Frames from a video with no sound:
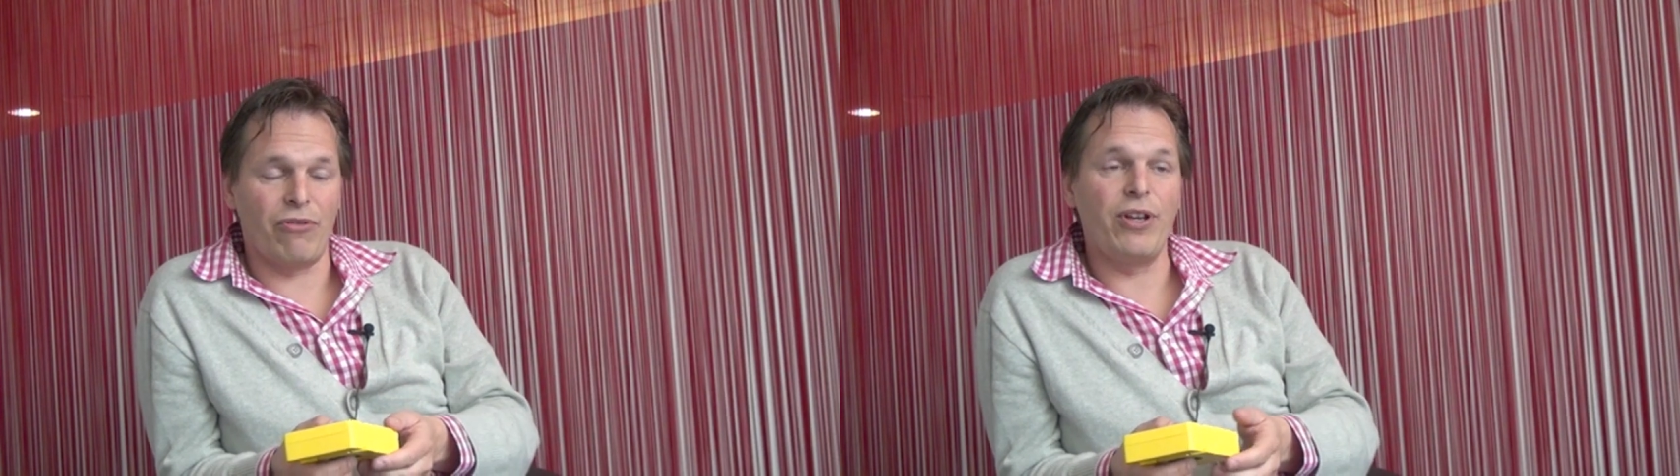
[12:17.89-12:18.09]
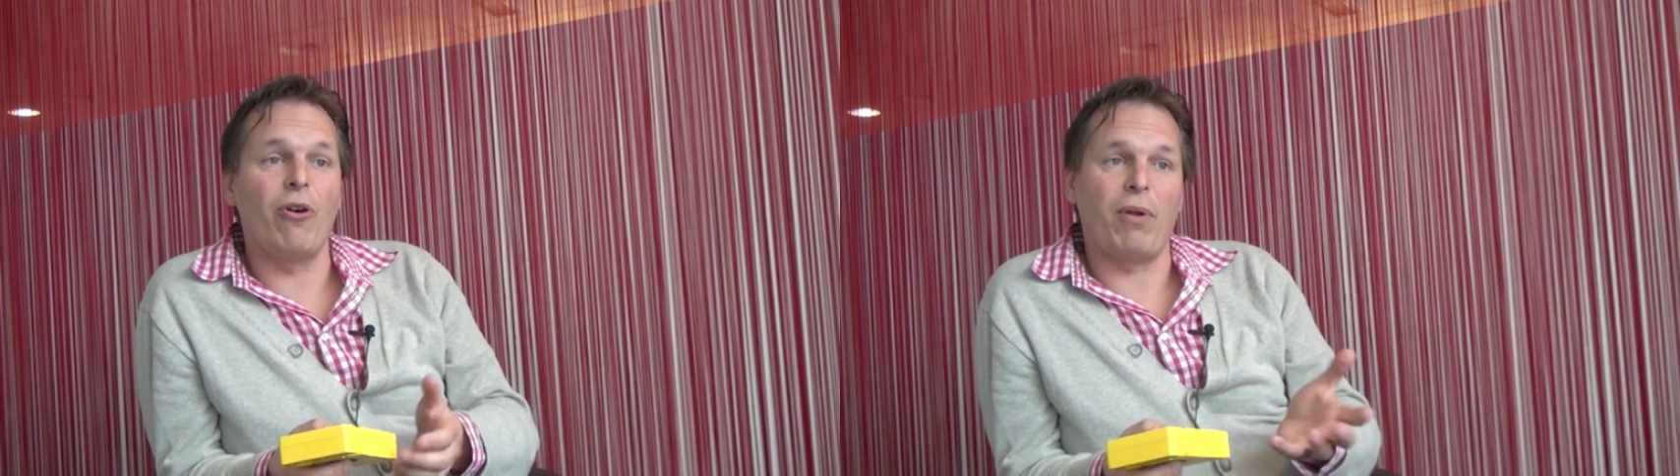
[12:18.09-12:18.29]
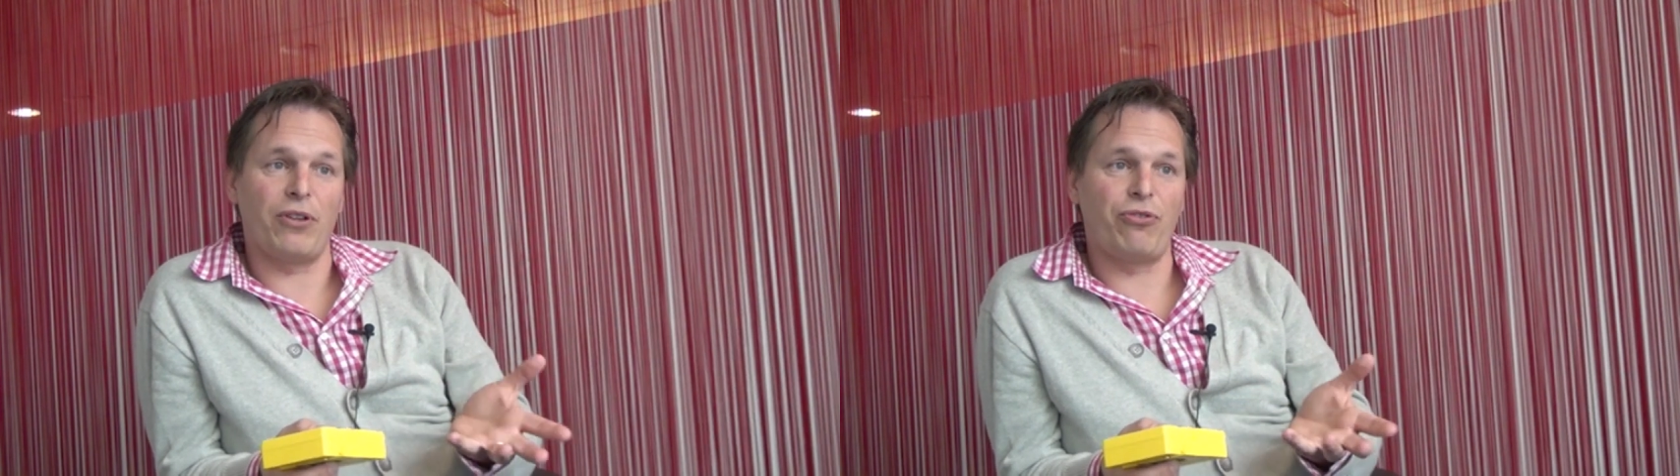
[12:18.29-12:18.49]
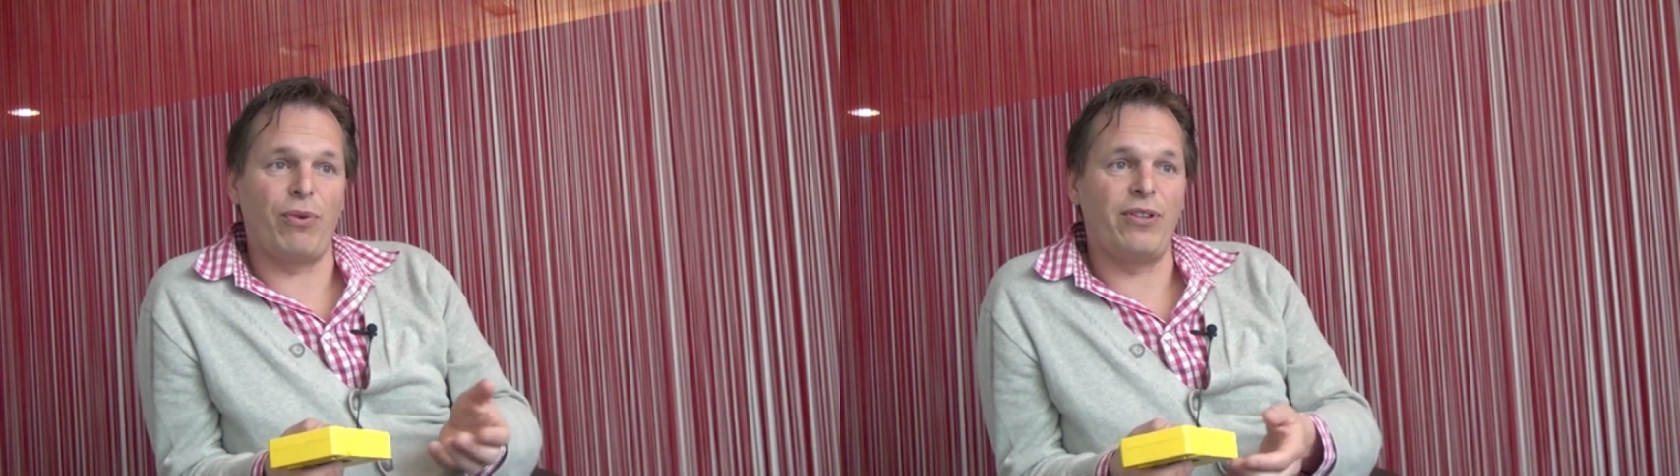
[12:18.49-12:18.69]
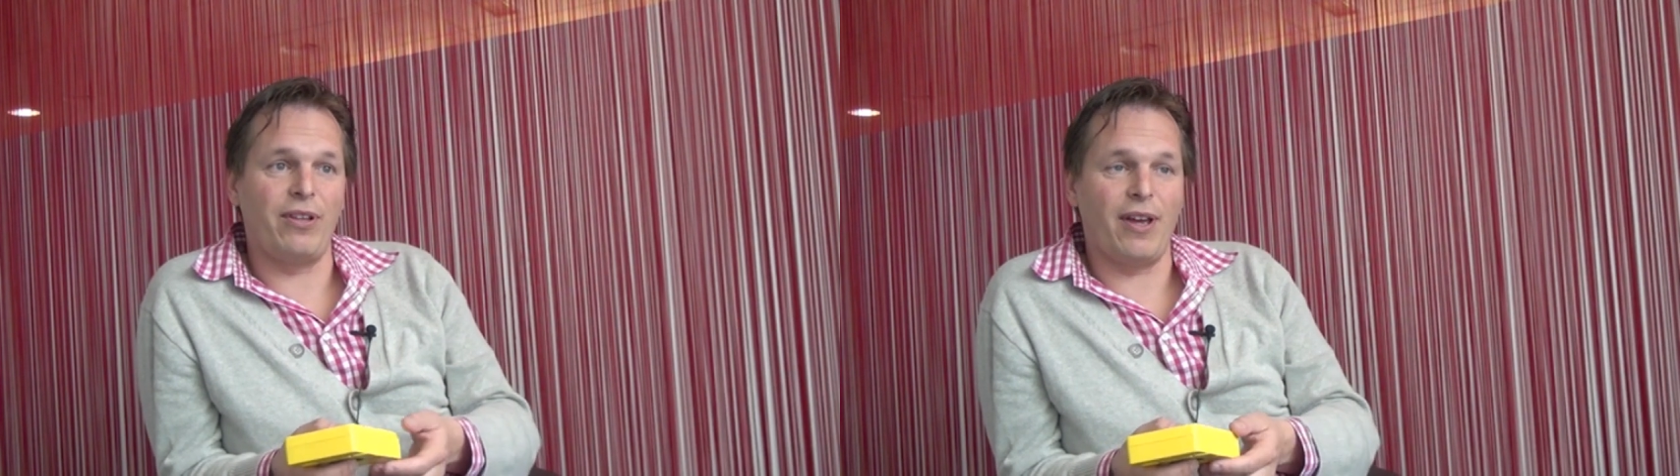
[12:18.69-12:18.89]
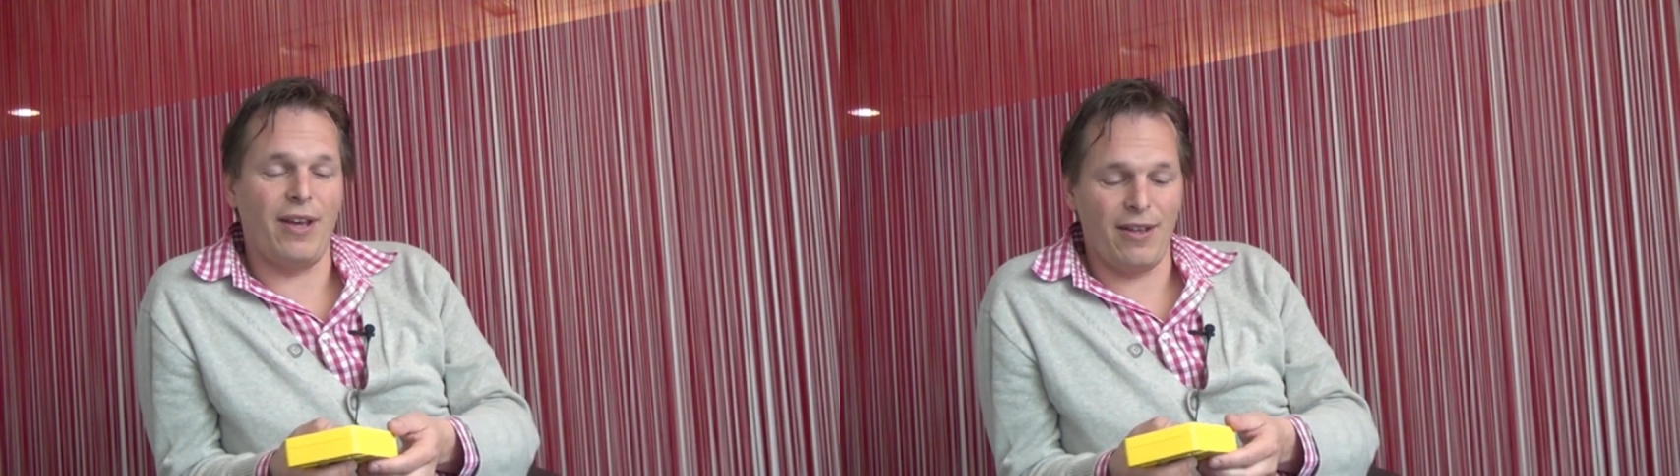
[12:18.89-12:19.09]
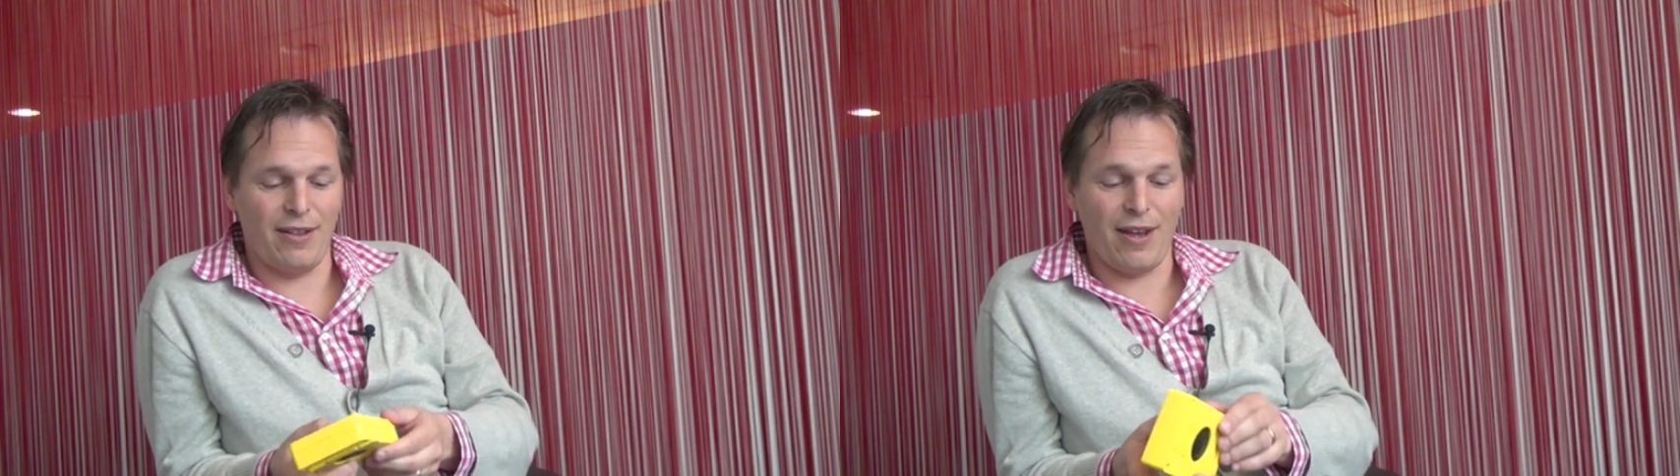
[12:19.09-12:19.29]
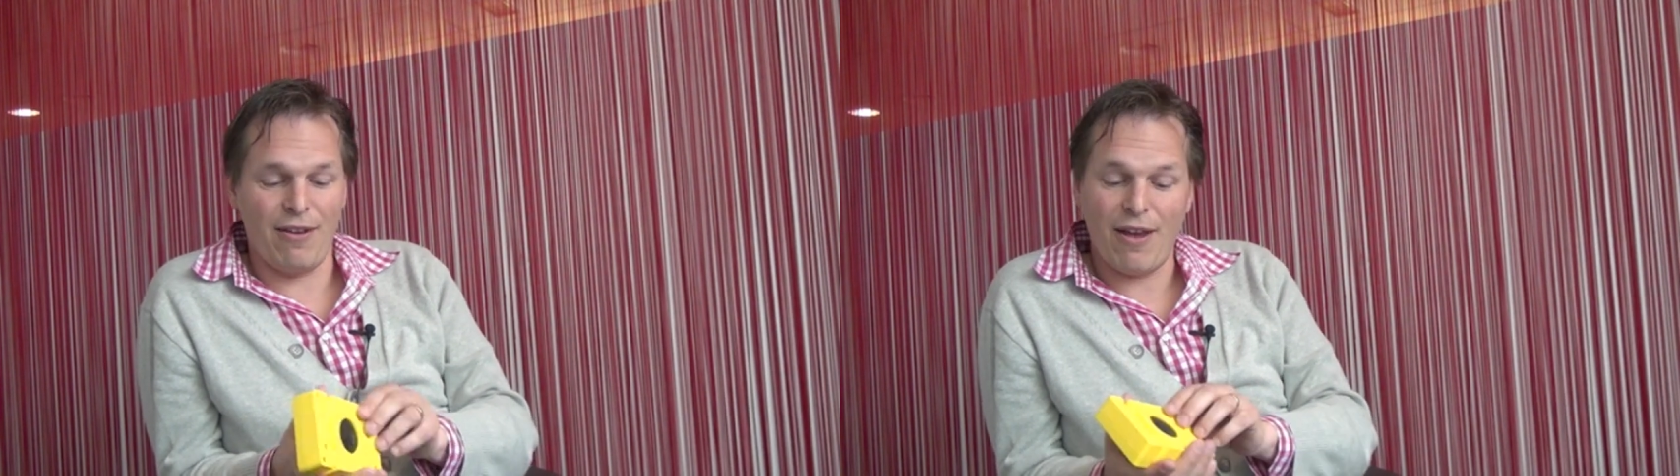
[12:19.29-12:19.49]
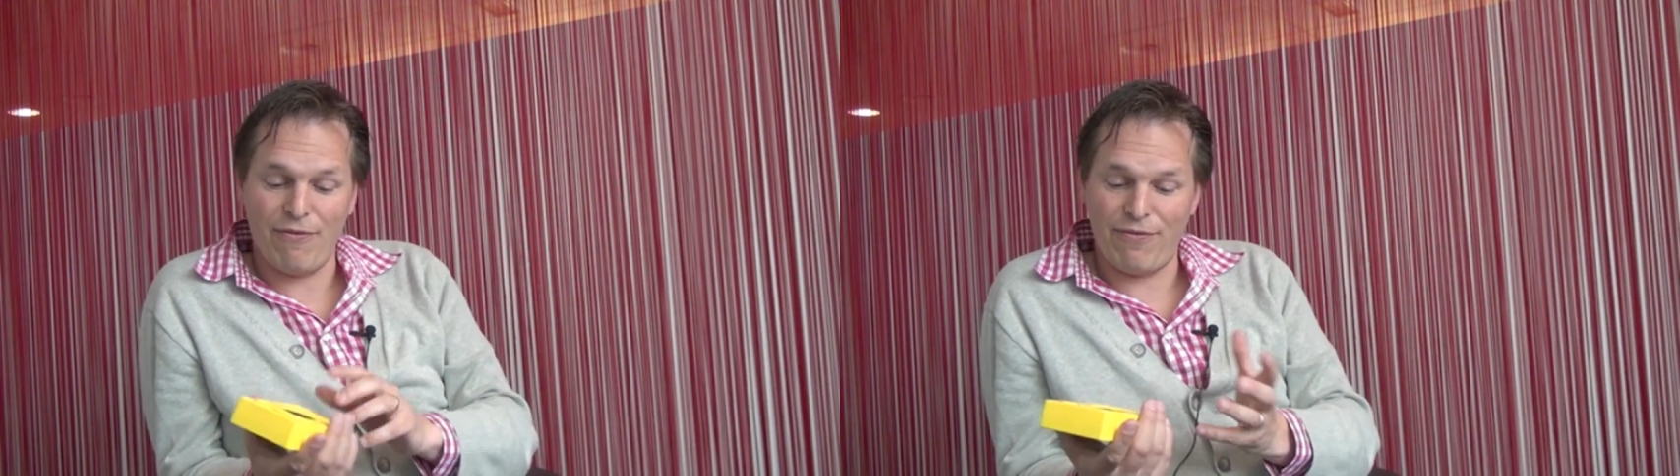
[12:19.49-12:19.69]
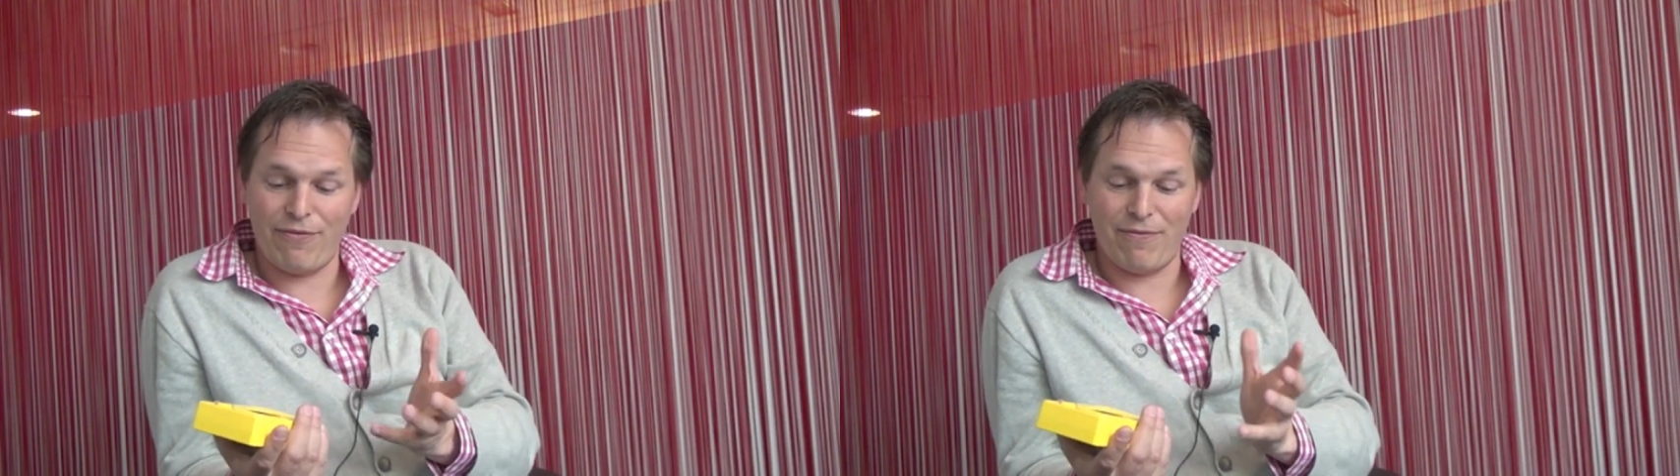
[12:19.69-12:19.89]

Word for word: Rio Plus 20 they they have